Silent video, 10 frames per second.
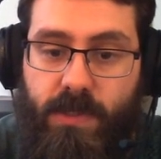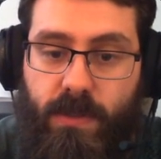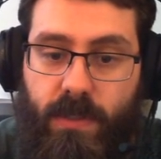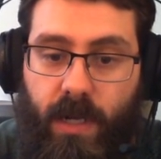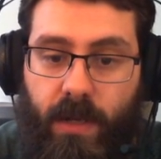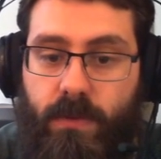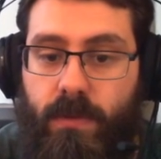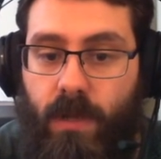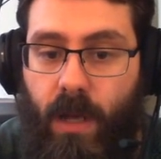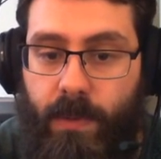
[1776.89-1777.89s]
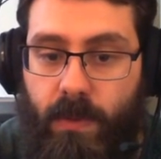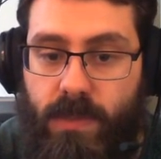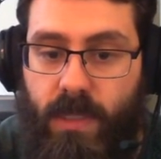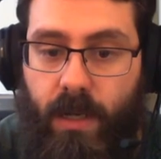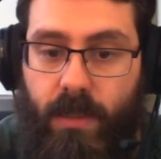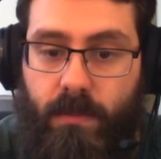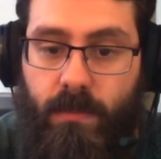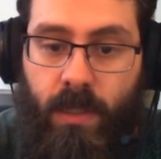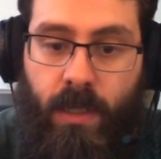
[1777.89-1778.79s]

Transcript: So you can either not post the item,